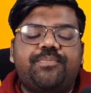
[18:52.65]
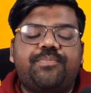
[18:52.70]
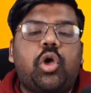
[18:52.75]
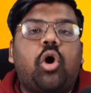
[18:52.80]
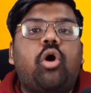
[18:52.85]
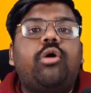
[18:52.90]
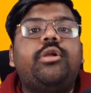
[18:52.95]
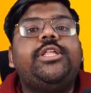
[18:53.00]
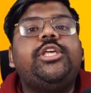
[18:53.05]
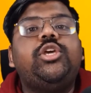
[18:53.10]

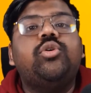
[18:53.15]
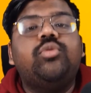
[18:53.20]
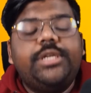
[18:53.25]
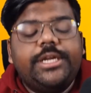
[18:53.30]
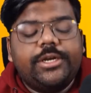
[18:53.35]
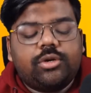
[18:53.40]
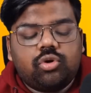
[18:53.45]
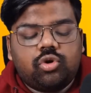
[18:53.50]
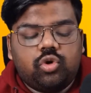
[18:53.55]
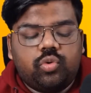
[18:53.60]
All you
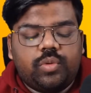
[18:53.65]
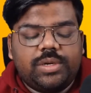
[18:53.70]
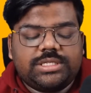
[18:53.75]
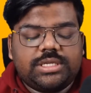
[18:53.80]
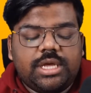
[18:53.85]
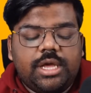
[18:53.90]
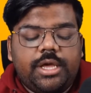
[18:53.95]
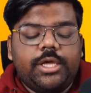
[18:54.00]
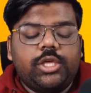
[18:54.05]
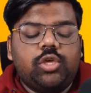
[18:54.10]
need to do is
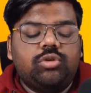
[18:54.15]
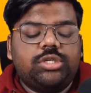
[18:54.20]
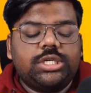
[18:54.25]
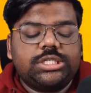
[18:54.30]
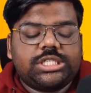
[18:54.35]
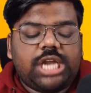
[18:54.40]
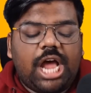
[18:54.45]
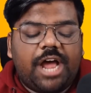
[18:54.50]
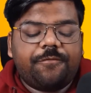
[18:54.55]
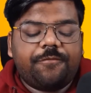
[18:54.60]
you
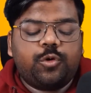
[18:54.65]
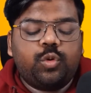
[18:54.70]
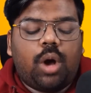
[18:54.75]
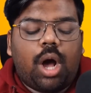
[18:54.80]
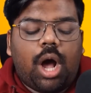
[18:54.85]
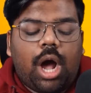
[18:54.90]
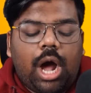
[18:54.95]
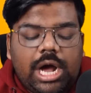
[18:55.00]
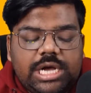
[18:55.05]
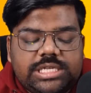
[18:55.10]
just have to
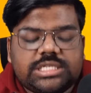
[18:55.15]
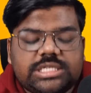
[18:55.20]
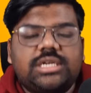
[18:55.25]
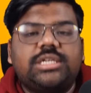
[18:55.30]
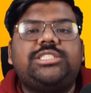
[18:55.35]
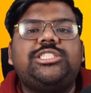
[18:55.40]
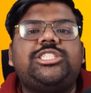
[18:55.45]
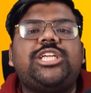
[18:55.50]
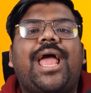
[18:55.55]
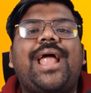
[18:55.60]

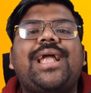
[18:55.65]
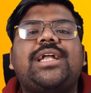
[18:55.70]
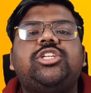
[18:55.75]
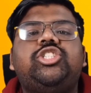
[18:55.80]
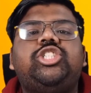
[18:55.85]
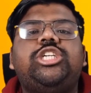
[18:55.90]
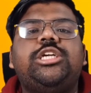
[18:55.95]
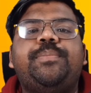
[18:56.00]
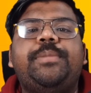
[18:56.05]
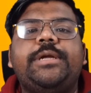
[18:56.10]
ask
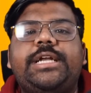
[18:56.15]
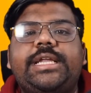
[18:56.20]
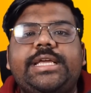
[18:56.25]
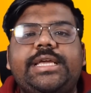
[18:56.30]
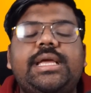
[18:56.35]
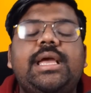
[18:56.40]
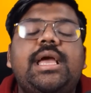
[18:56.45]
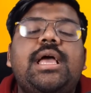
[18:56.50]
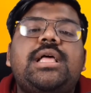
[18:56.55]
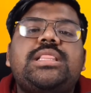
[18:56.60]

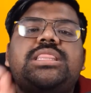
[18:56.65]
ChatGPT